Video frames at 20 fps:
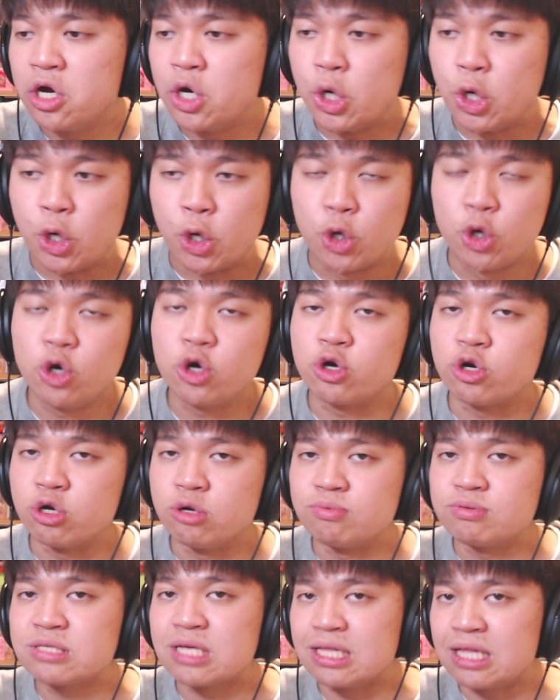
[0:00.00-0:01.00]
girl
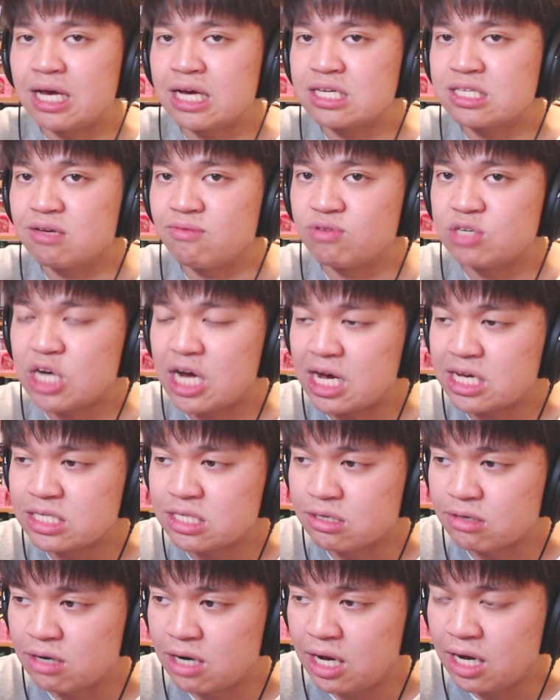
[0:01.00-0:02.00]
groups, the likes of
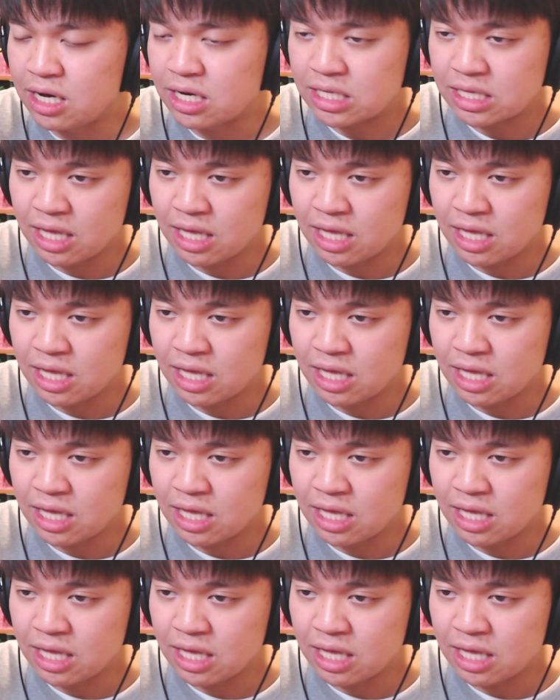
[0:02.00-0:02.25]
Chaserang.